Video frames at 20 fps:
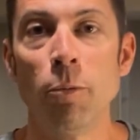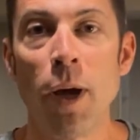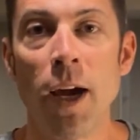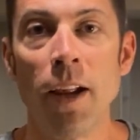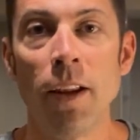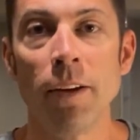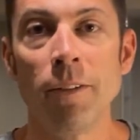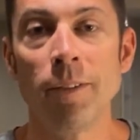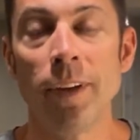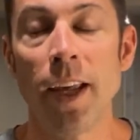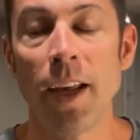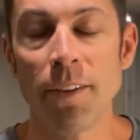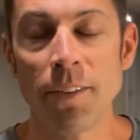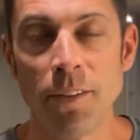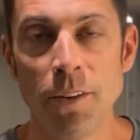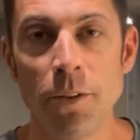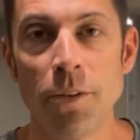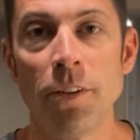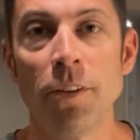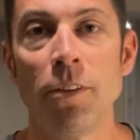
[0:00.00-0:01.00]
While,
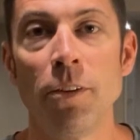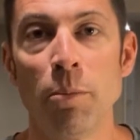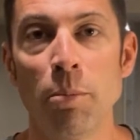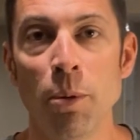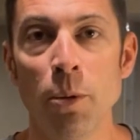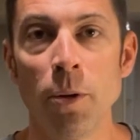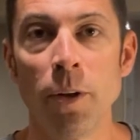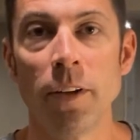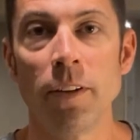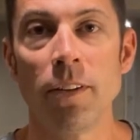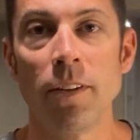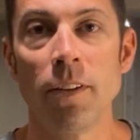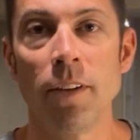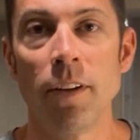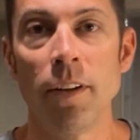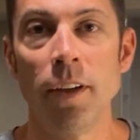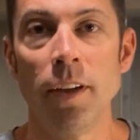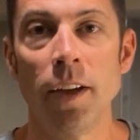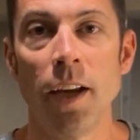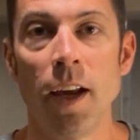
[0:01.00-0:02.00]
yes, you should support
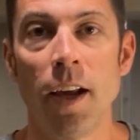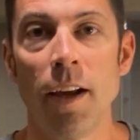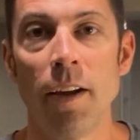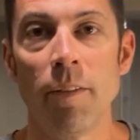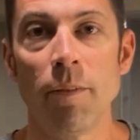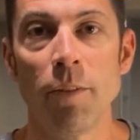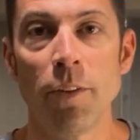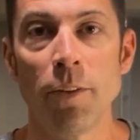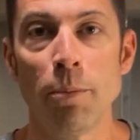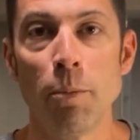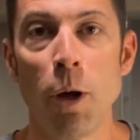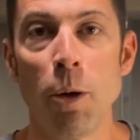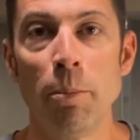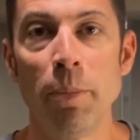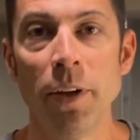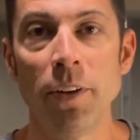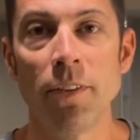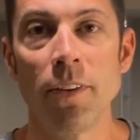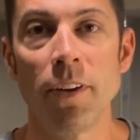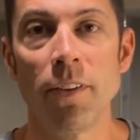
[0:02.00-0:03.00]
the small
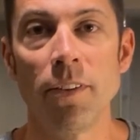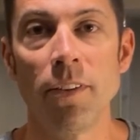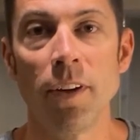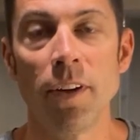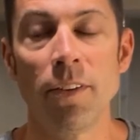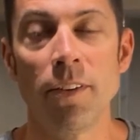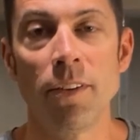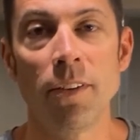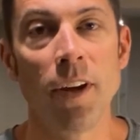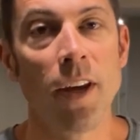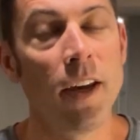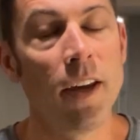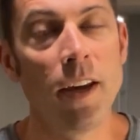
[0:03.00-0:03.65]
businesses,